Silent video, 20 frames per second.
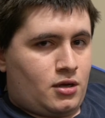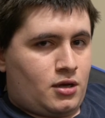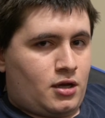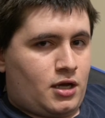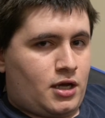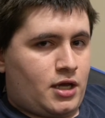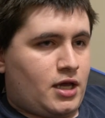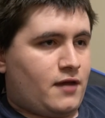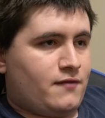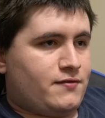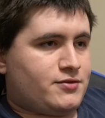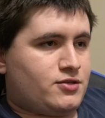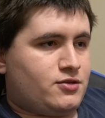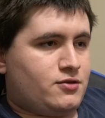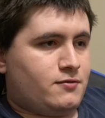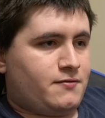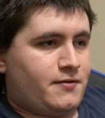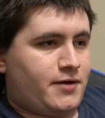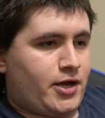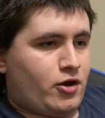I have
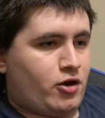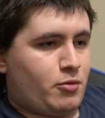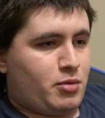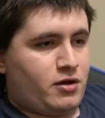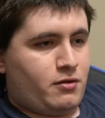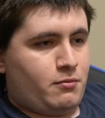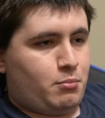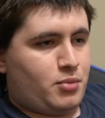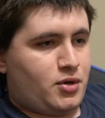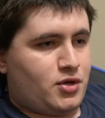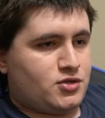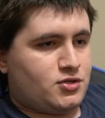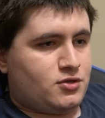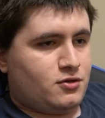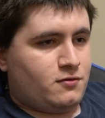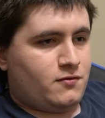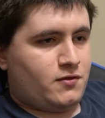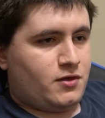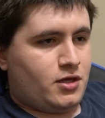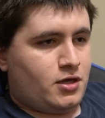to fire up an
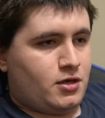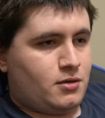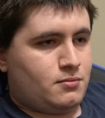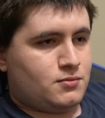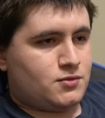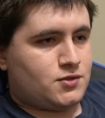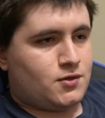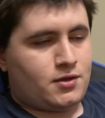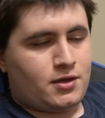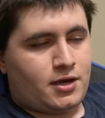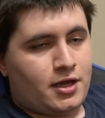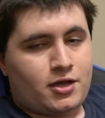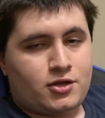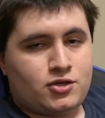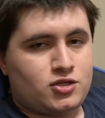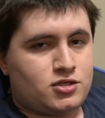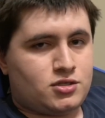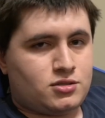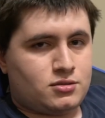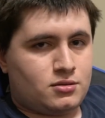Ubuntu VM so that I can
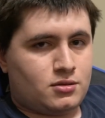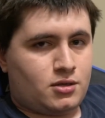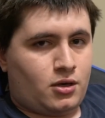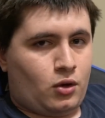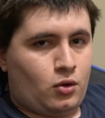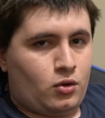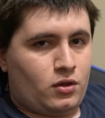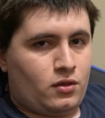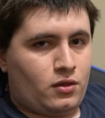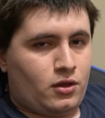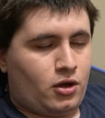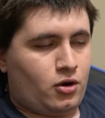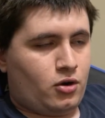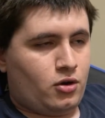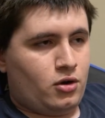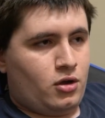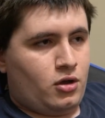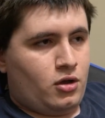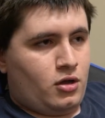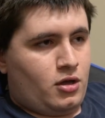just code in there,
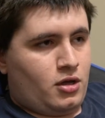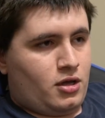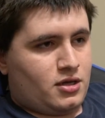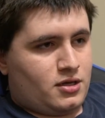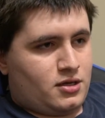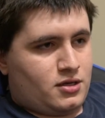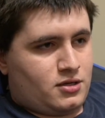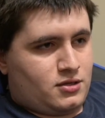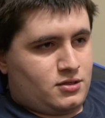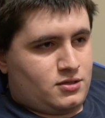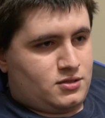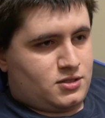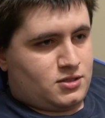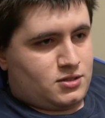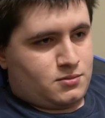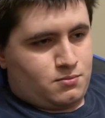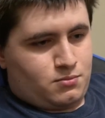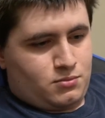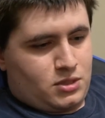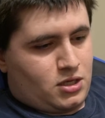
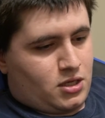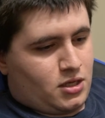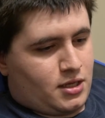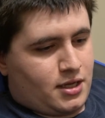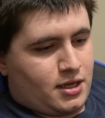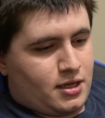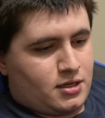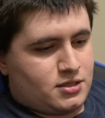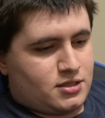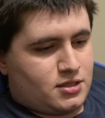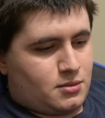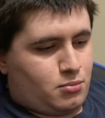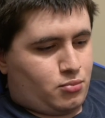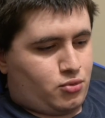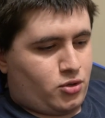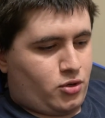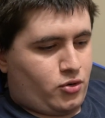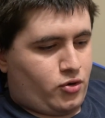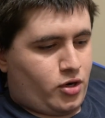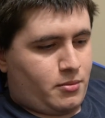because, like I said,
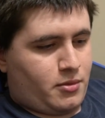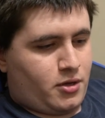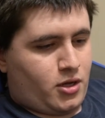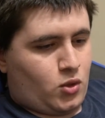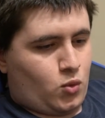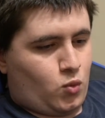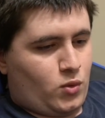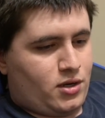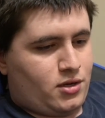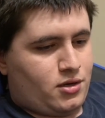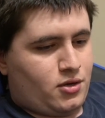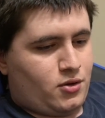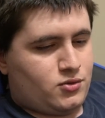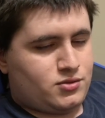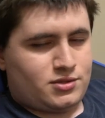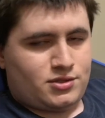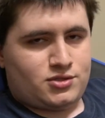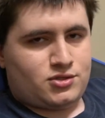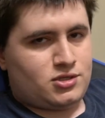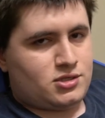programming on
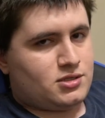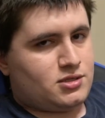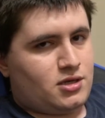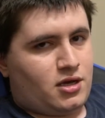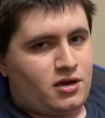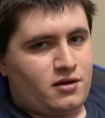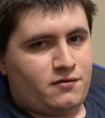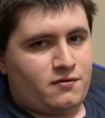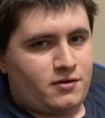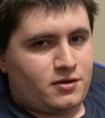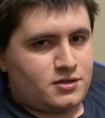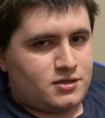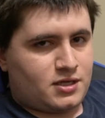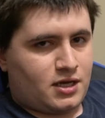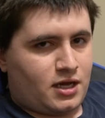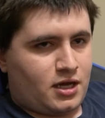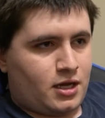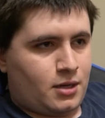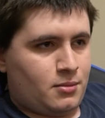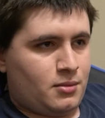Windows is just not a fun
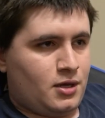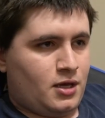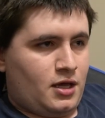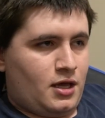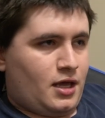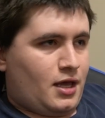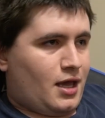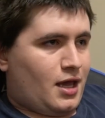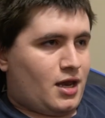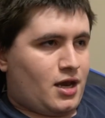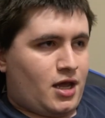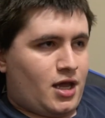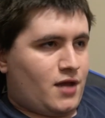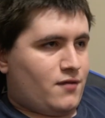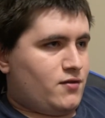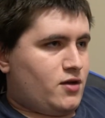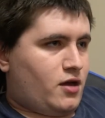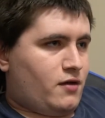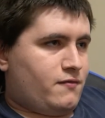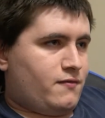time, and I
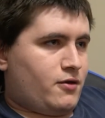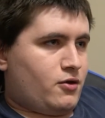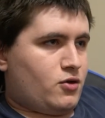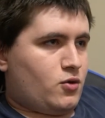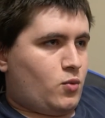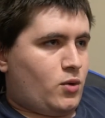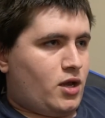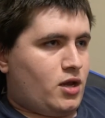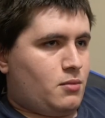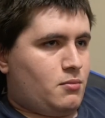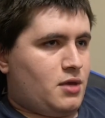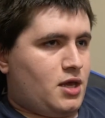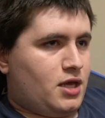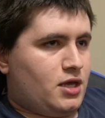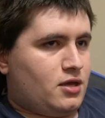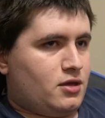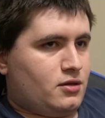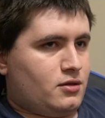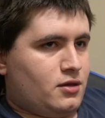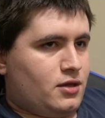have not found a way to make
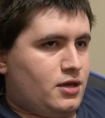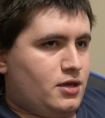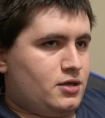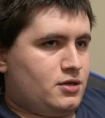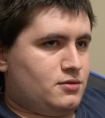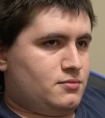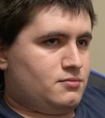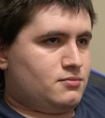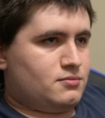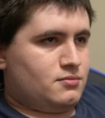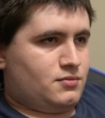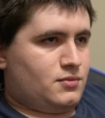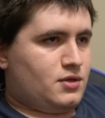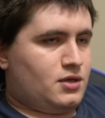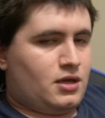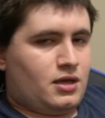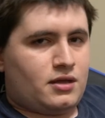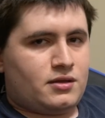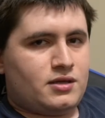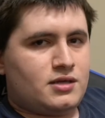it, like,
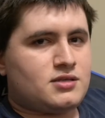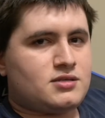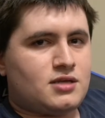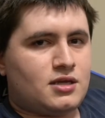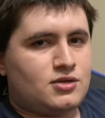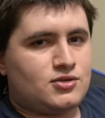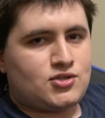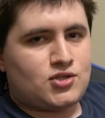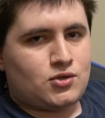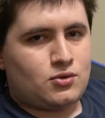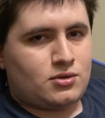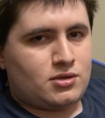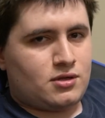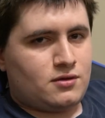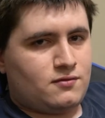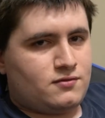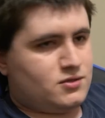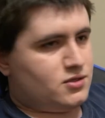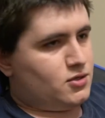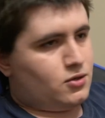at least
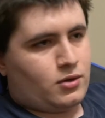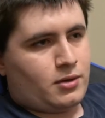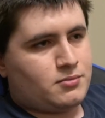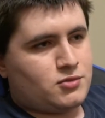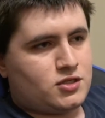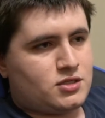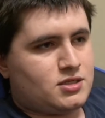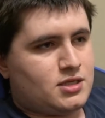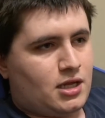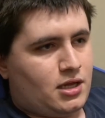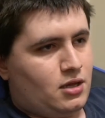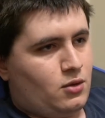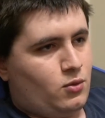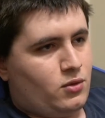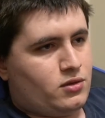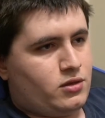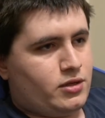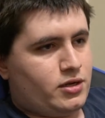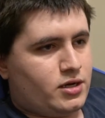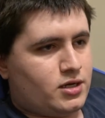intuitive, so I'm just sticking
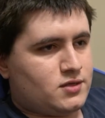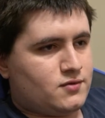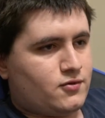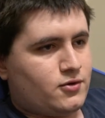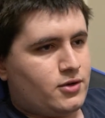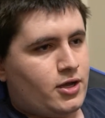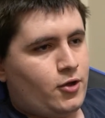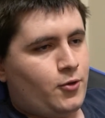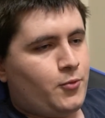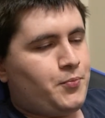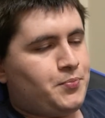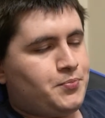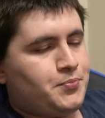with Linux for now.